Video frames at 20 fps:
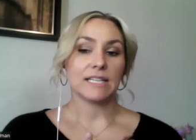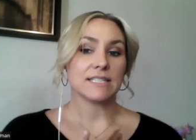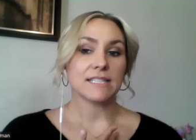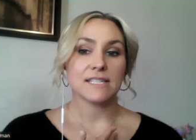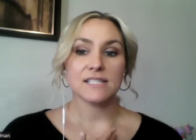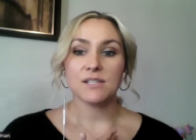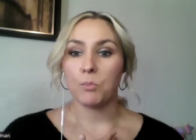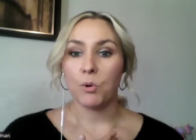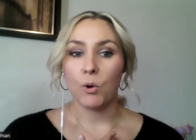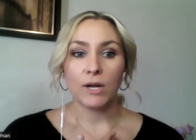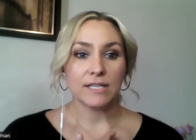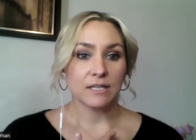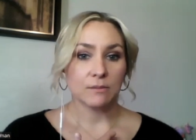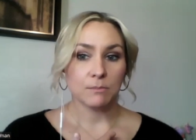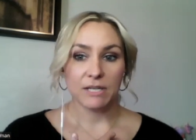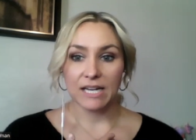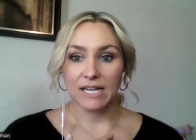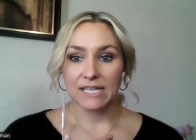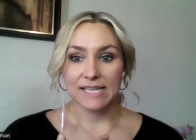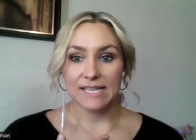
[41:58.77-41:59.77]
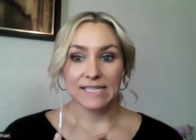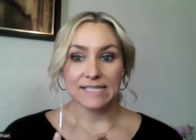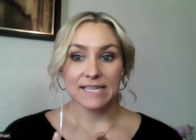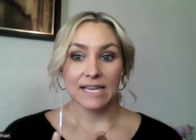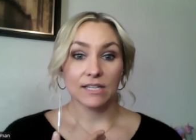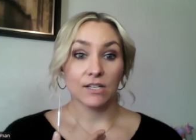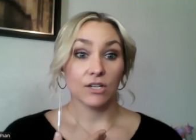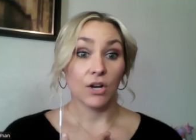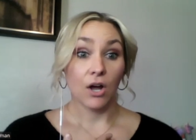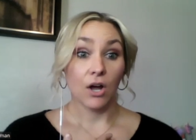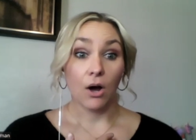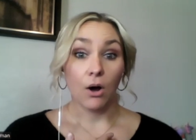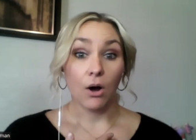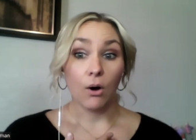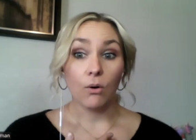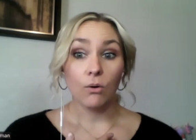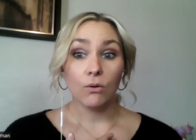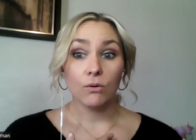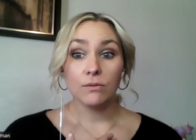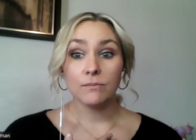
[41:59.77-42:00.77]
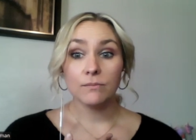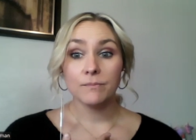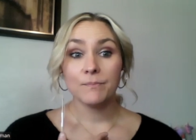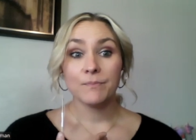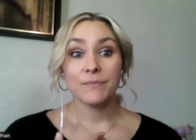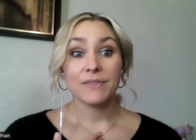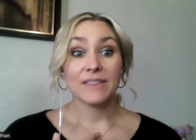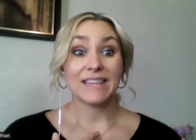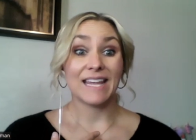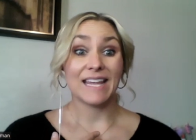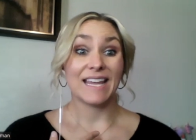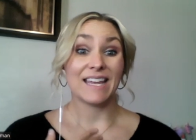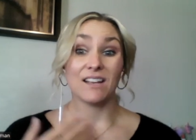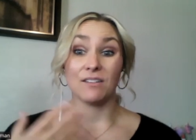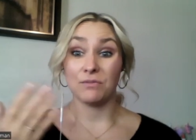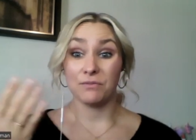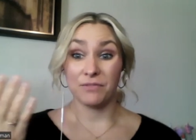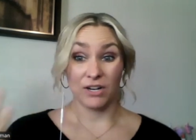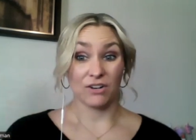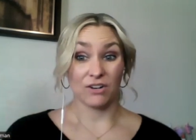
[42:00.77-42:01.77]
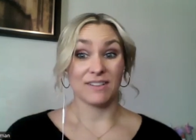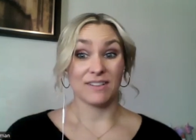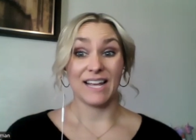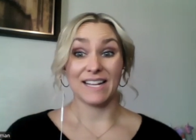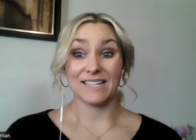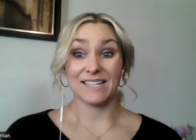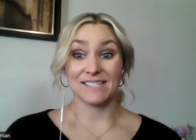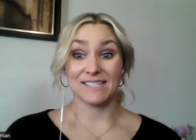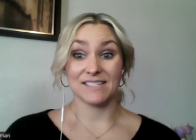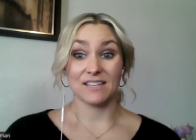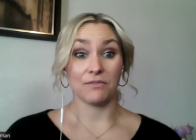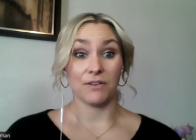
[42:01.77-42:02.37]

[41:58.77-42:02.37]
disappointed because I said no. They can figure that stuff out. That's